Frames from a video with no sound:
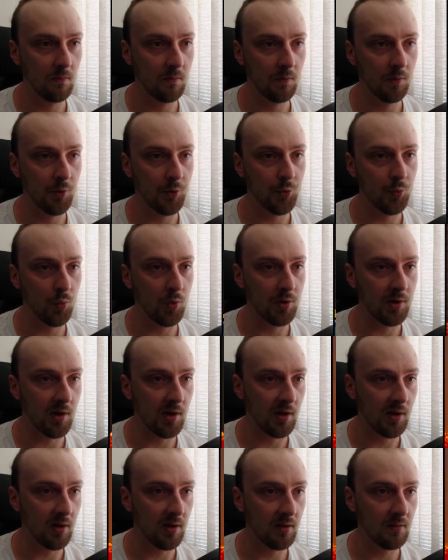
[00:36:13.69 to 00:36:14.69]
not what
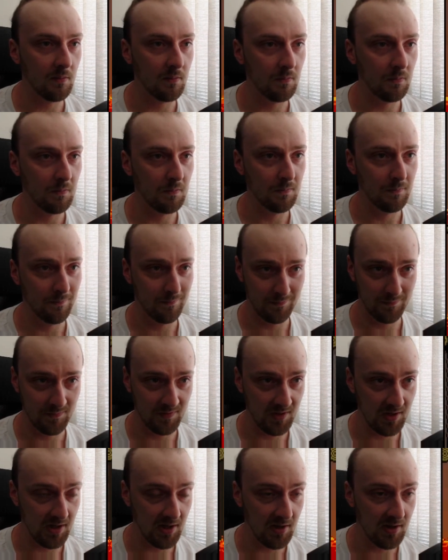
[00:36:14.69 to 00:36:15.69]
I
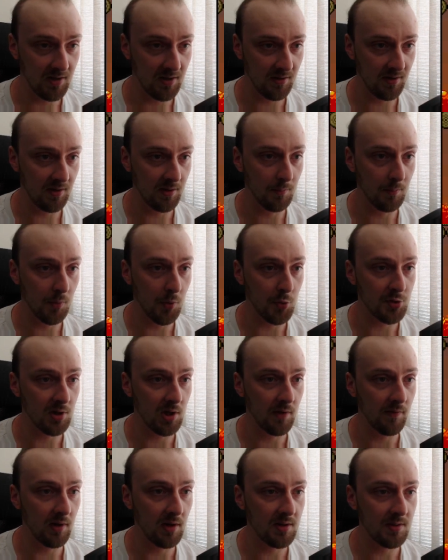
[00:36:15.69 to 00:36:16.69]
did in most
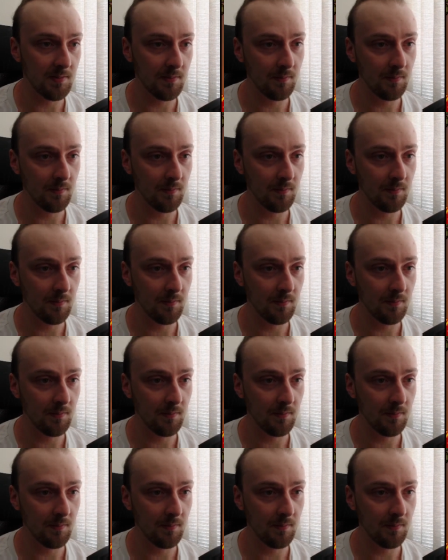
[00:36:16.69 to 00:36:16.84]
levels.